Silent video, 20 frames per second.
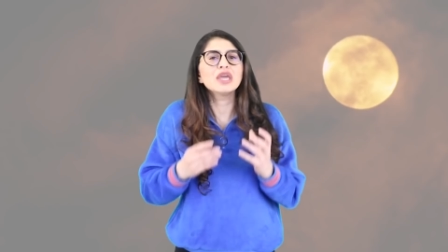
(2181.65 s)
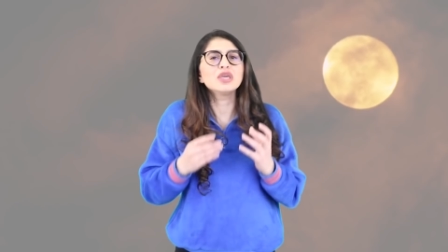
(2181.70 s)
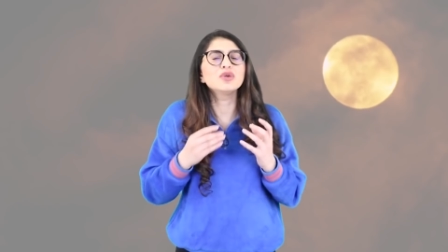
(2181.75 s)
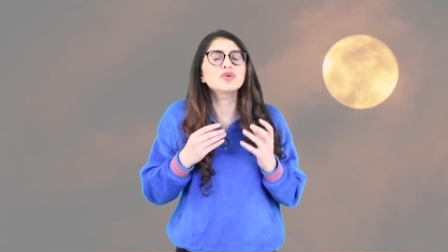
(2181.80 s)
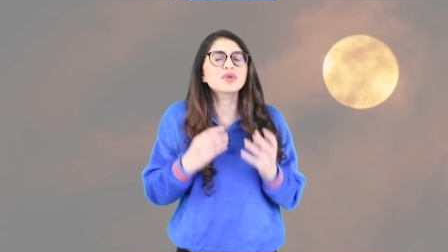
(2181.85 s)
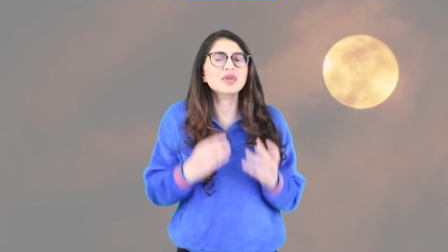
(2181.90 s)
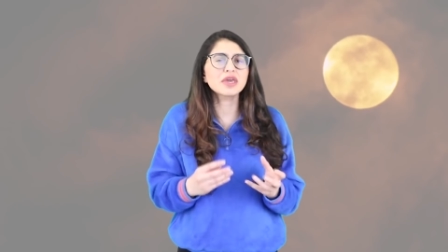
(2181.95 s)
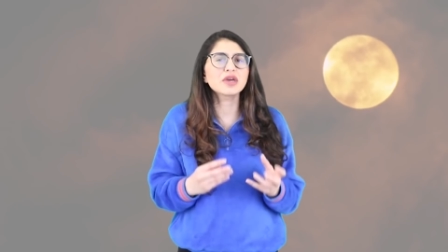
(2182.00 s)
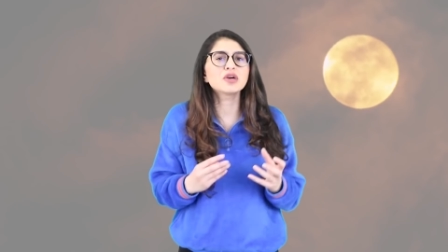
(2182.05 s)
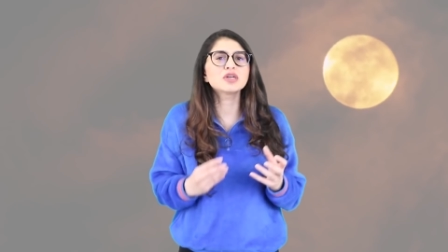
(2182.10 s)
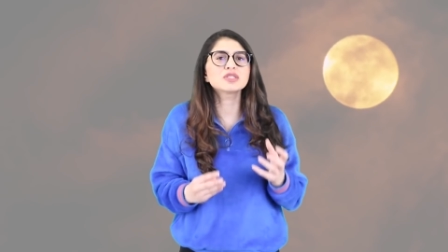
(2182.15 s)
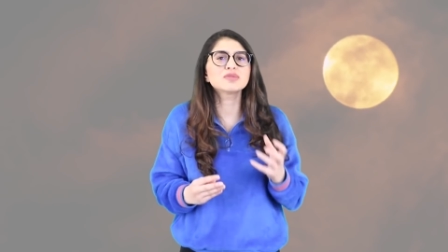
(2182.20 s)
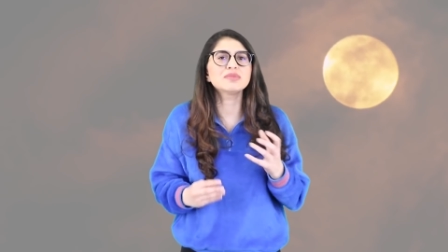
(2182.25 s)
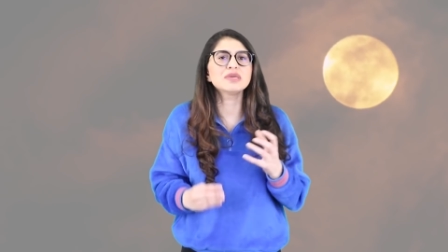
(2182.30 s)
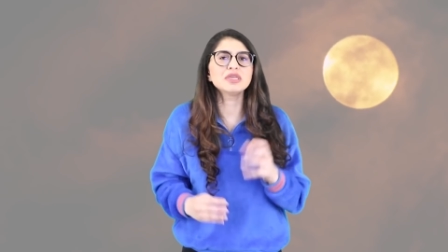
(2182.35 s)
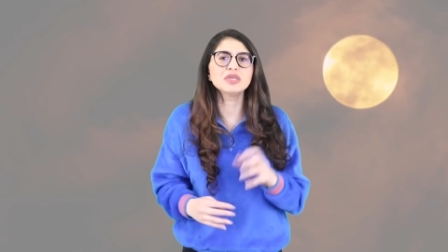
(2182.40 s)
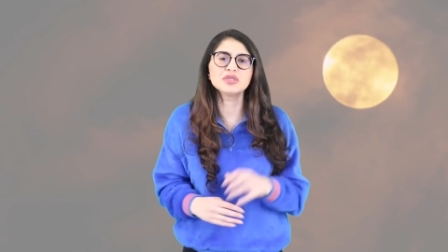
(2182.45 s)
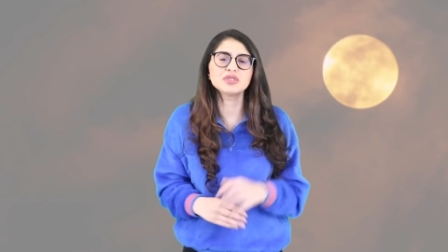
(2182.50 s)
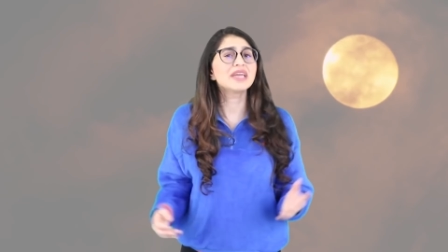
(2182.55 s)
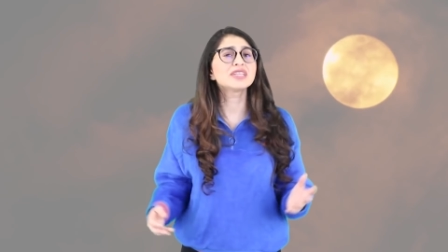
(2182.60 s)
you killed
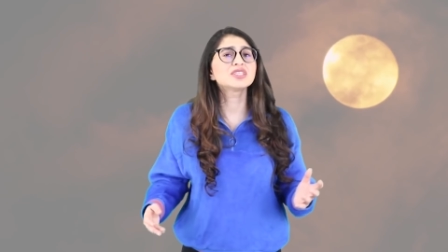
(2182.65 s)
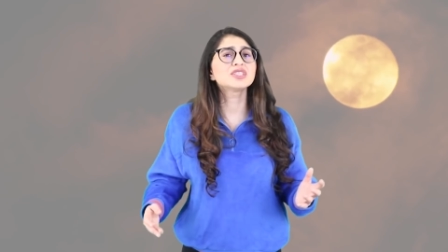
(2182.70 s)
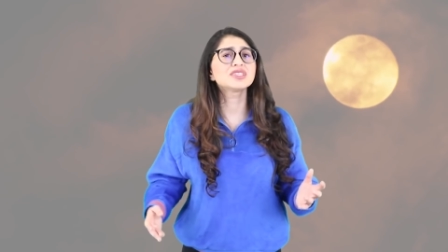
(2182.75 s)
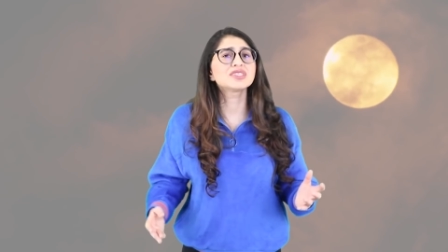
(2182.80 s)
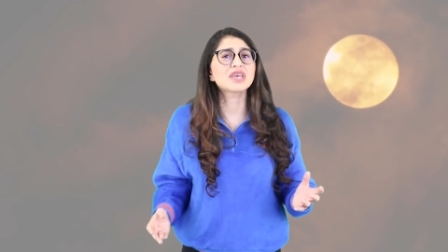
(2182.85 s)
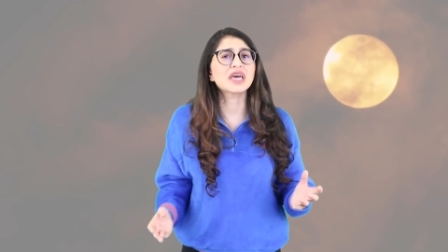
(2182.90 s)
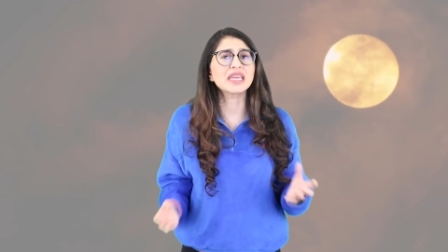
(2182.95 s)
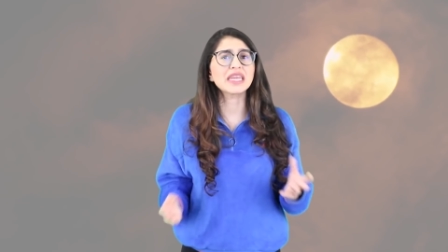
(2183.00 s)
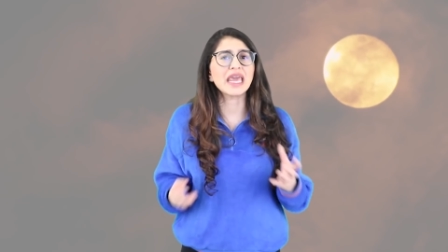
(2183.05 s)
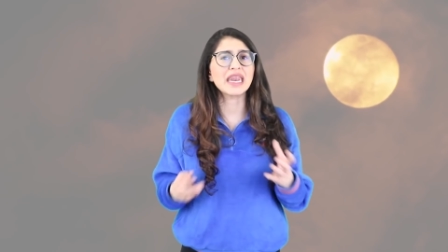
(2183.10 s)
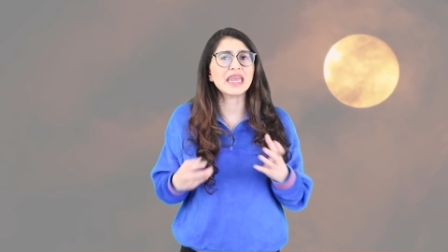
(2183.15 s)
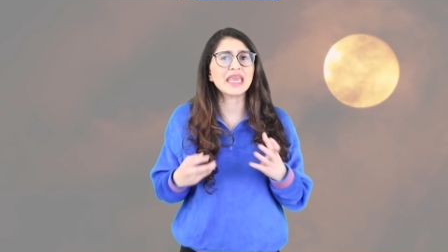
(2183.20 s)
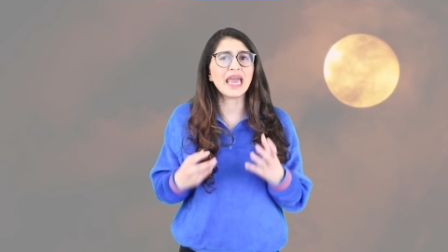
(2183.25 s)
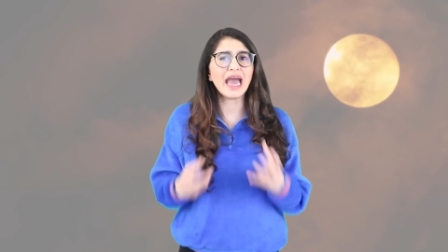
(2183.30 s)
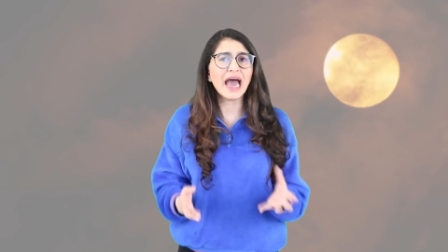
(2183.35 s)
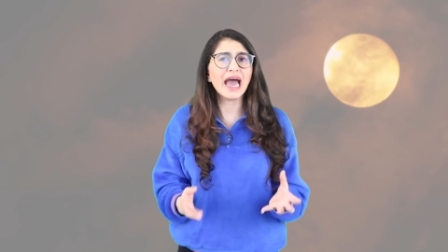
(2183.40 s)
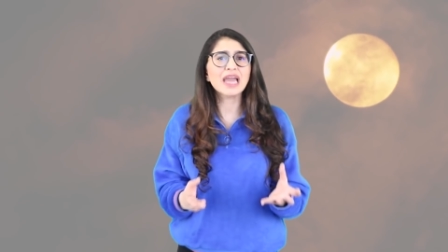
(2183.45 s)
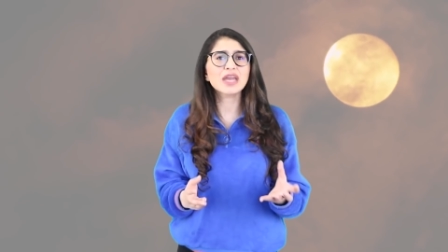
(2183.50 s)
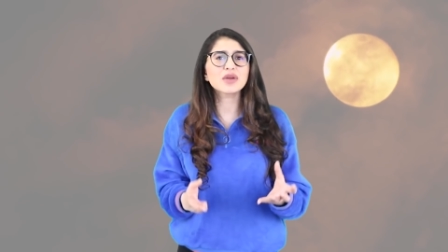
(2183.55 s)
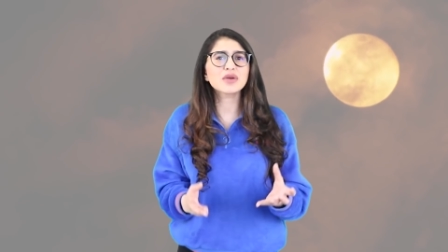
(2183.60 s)
me. Then she started
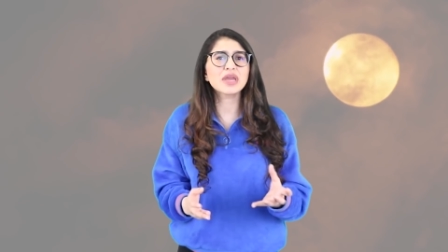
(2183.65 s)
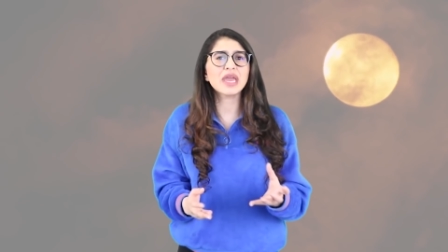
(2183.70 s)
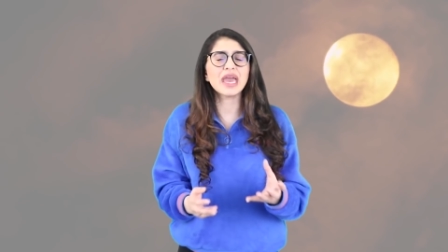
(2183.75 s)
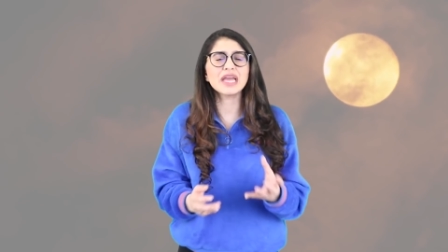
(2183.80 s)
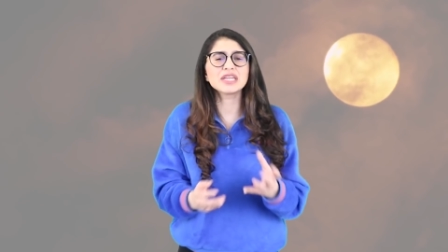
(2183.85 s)
getting angry